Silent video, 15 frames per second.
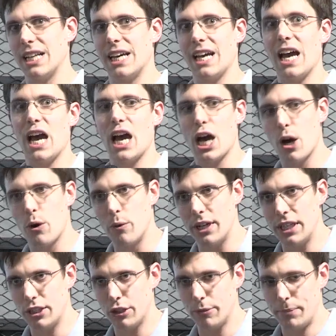it how
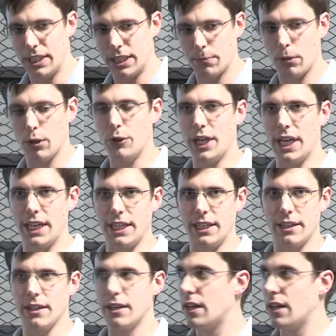it should be deploying